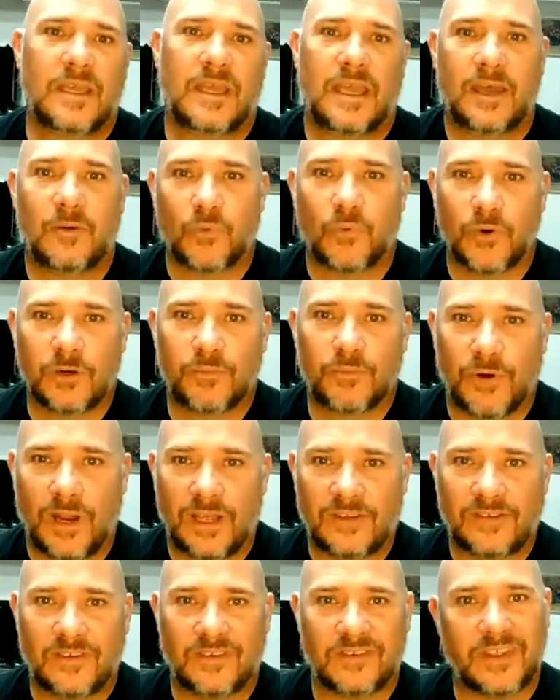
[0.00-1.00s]
And
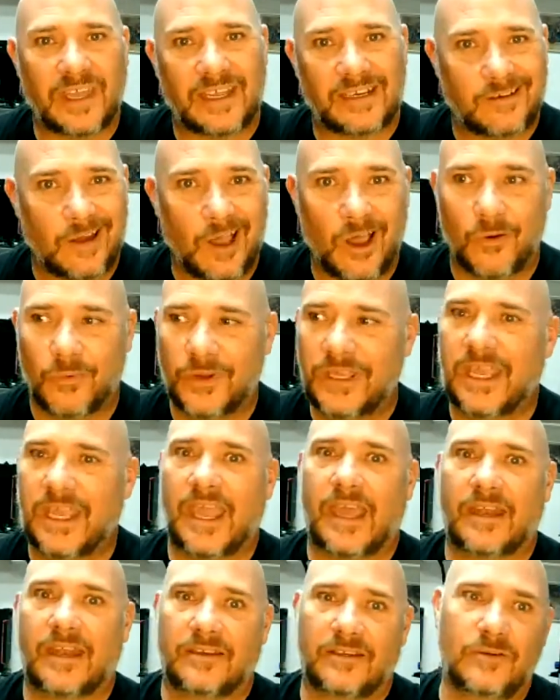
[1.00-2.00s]
WordPress is like, no, we
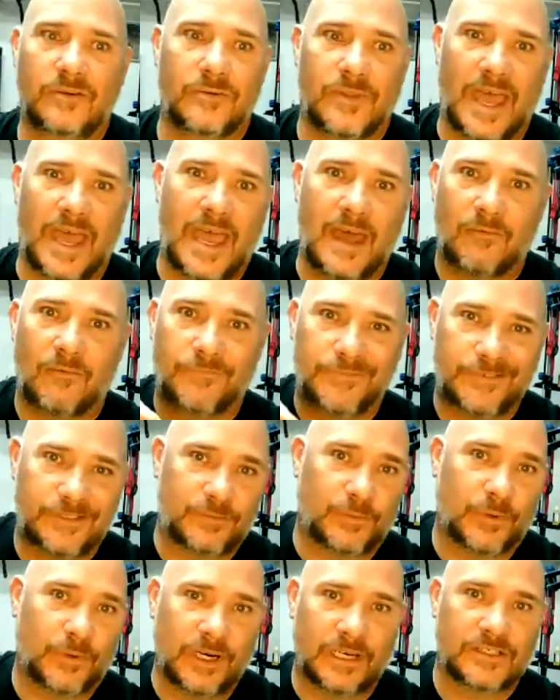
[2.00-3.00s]
can't do that.
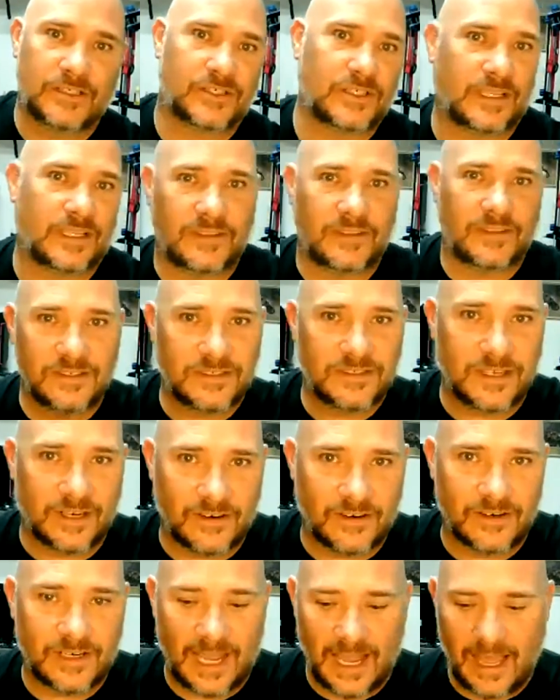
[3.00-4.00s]
We're going to shut this
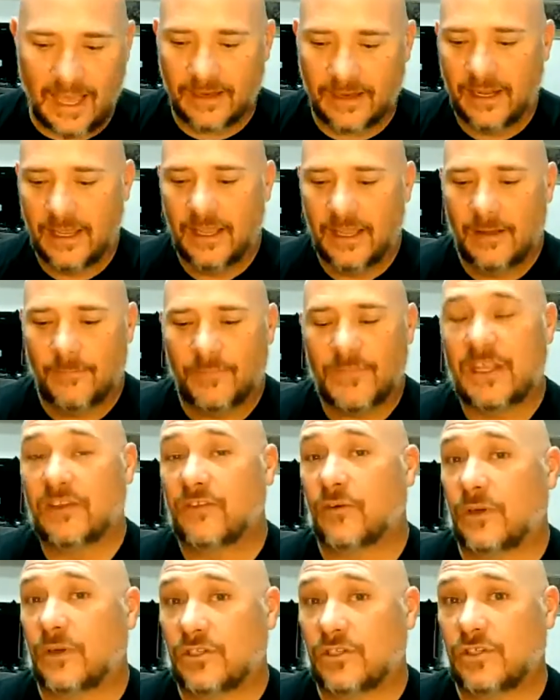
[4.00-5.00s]
sucker down. And
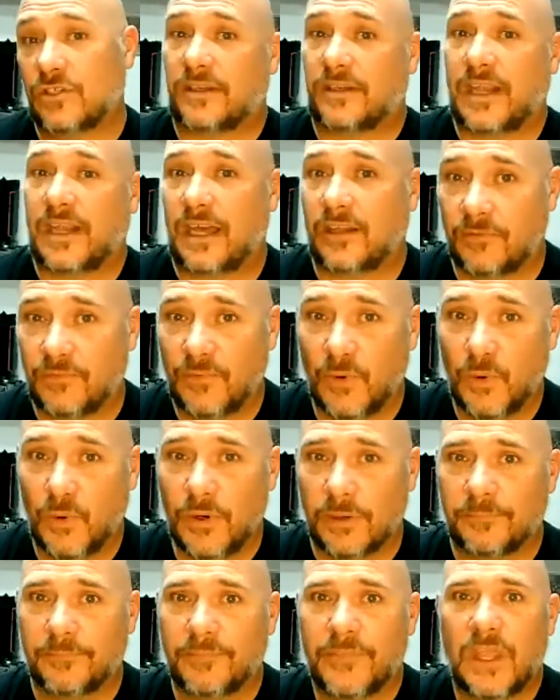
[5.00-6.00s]
so it shut down the
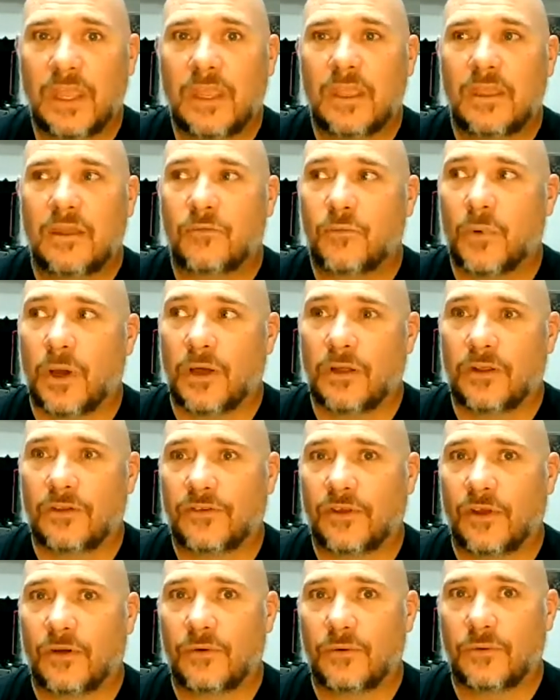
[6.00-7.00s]
form. Well,
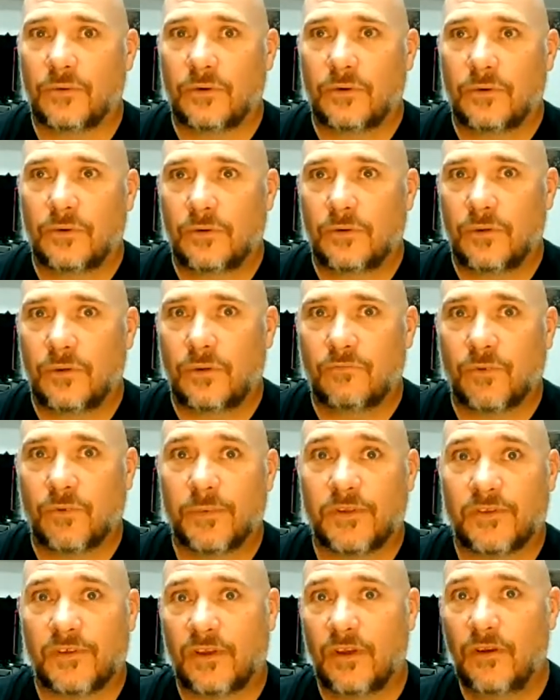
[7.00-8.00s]
so from
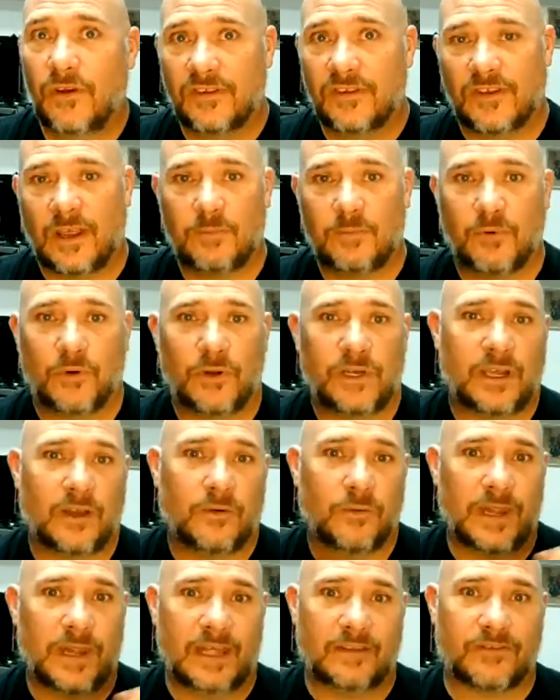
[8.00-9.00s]
a security standpoint, you go,
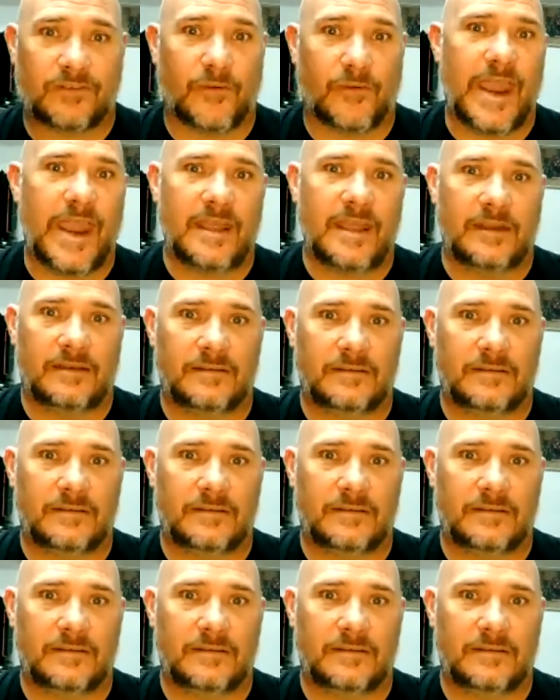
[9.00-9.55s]
well, that's great,